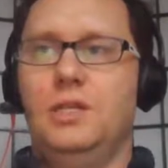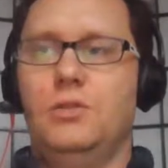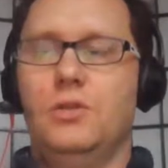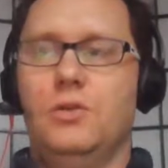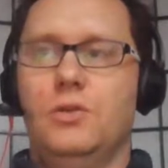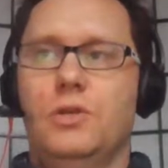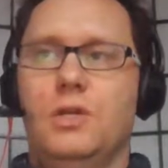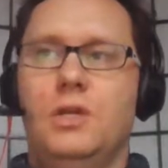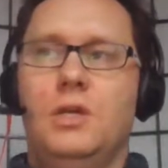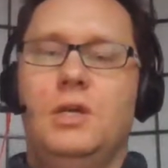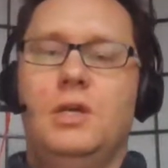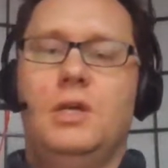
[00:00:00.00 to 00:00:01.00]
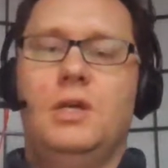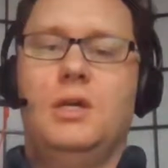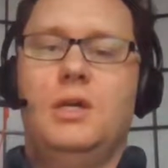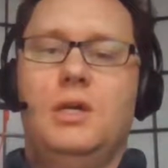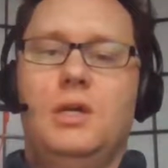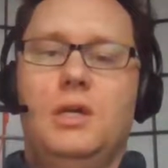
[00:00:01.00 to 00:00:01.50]
Learn
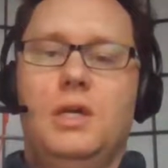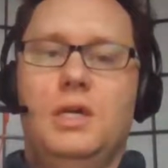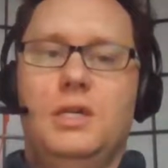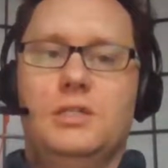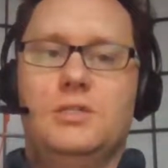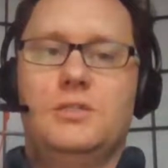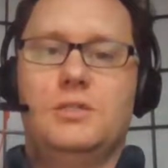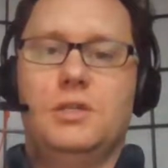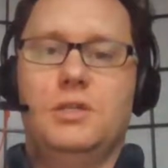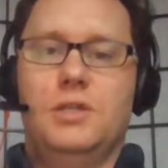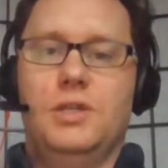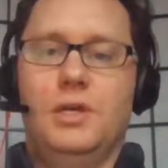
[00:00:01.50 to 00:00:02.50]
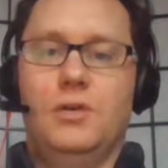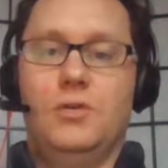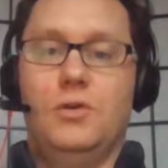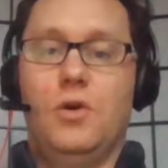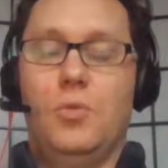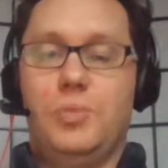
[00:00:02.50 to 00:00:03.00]
is the
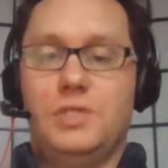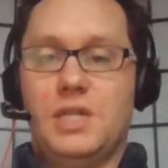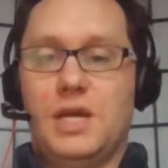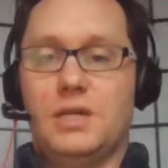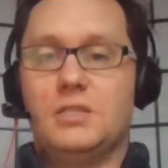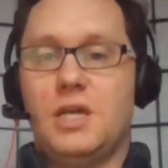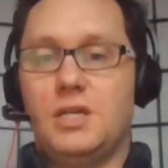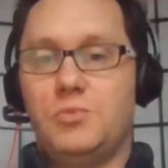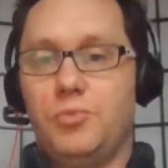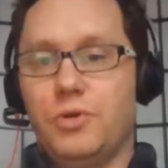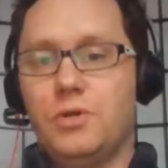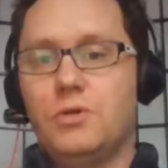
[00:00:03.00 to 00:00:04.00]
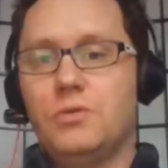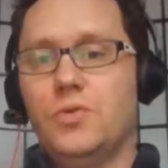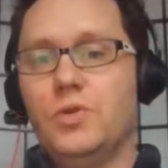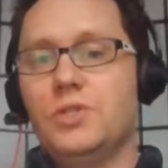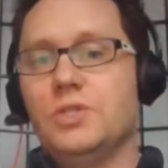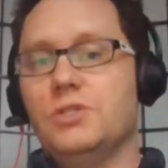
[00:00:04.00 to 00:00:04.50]
OpenStax textbook,
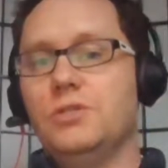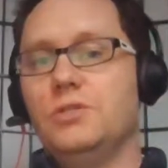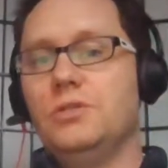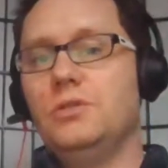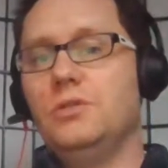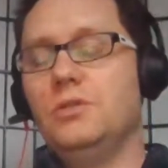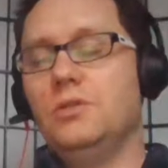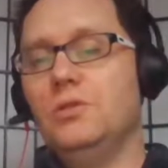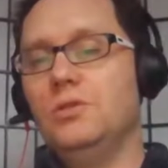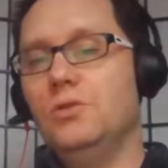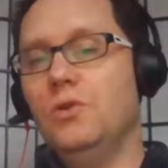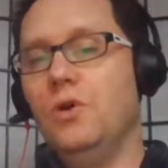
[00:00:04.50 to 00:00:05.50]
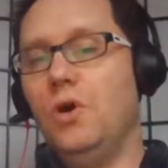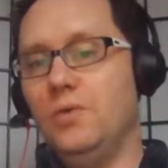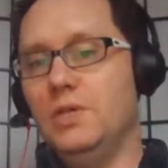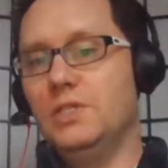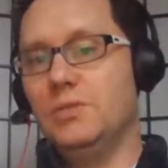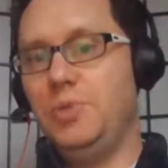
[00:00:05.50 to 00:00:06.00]
which is
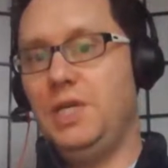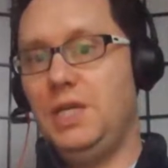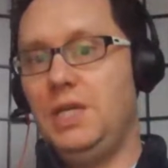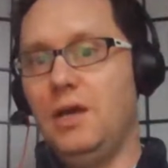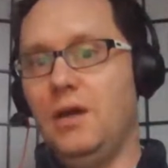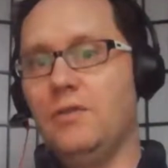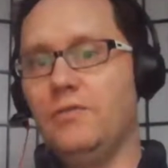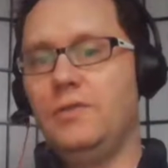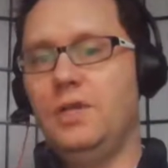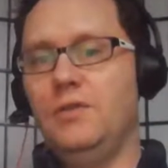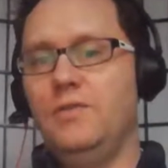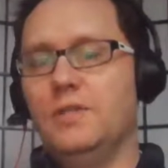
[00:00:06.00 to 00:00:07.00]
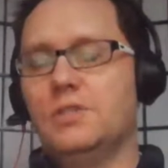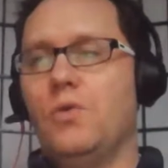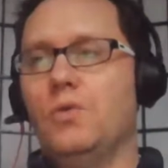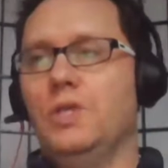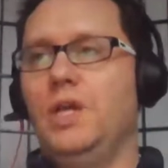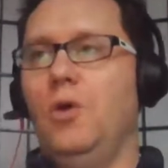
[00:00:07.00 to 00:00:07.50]
always a PDF if it's
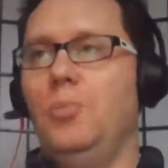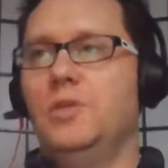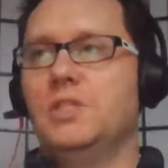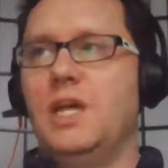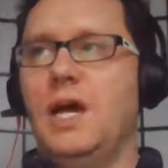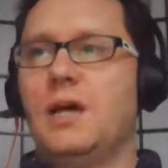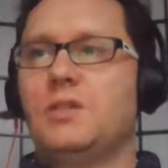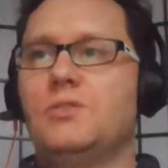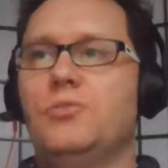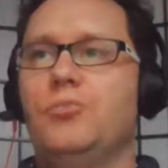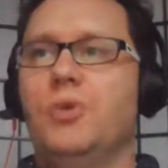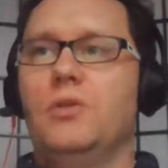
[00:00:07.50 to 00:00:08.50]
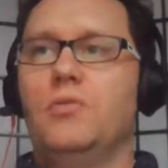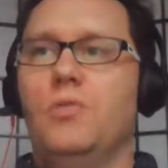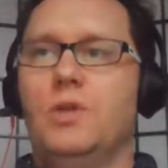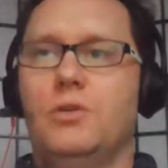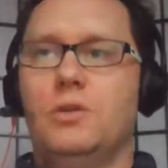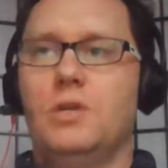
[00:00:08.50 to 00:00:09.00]
only OpenStax. But
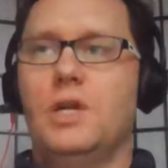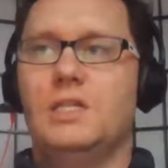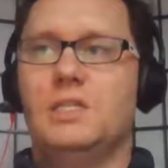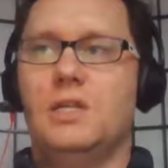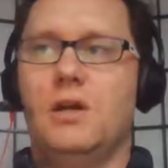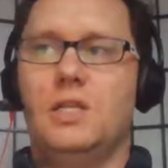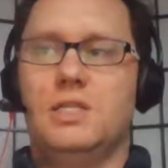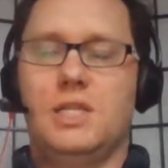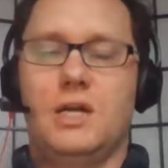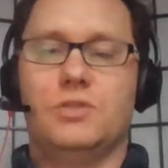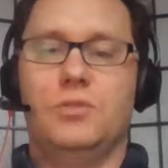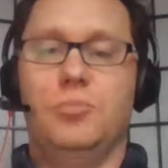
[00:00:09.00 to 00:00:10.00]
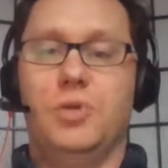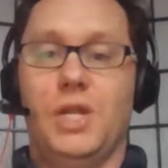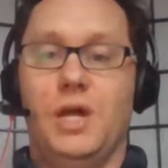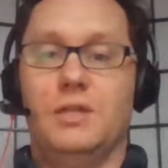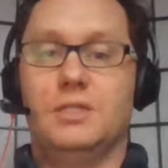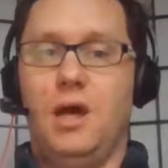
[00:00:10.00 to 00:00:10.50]
what Lrnr has done is actually build
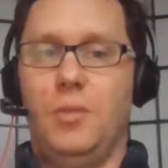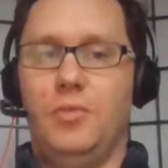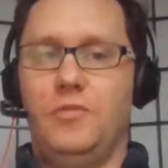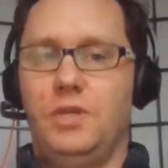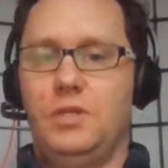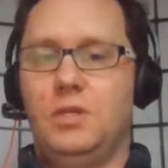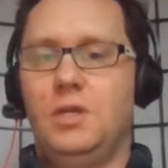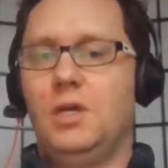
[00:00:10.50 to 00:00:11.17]
on top of it